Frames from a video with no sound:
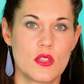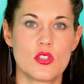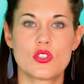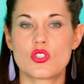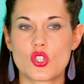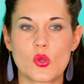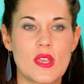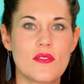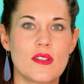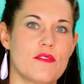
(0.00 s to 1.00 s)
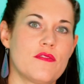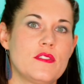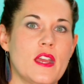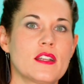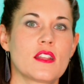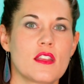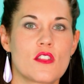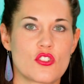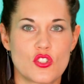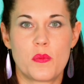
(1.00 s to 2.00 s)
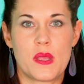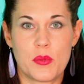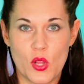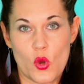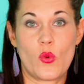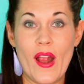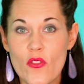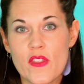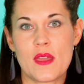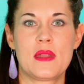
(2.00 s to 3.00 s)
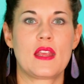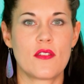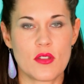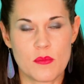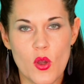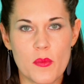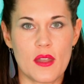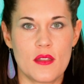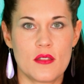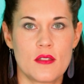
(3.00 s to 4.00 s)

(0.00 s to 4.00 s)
This is true even if technically there's no people around them in a given moment.